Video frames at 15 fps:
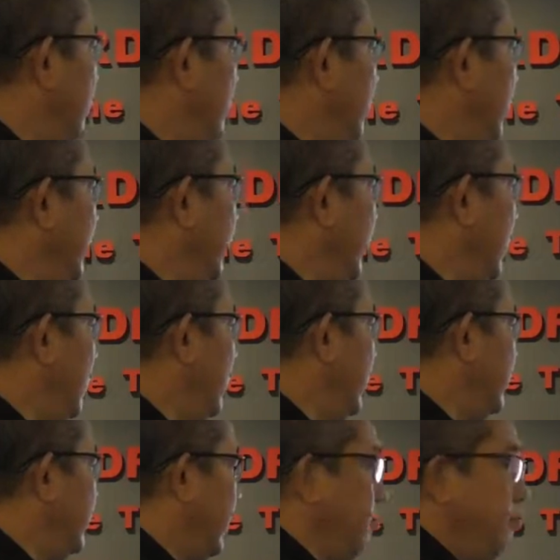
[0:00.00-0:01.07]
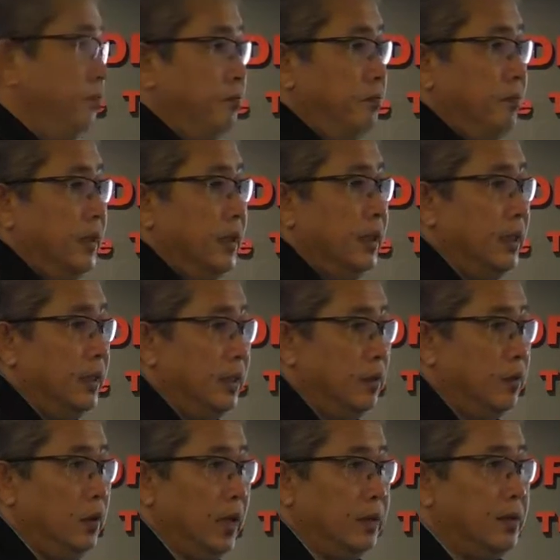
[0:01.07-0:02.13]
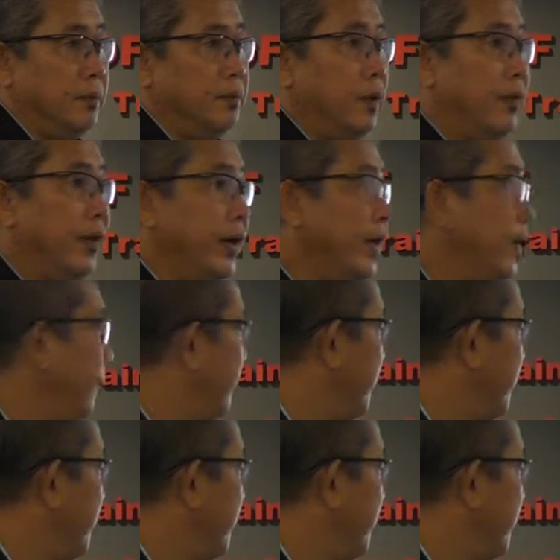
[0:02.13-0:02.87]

Material will be the same as provided.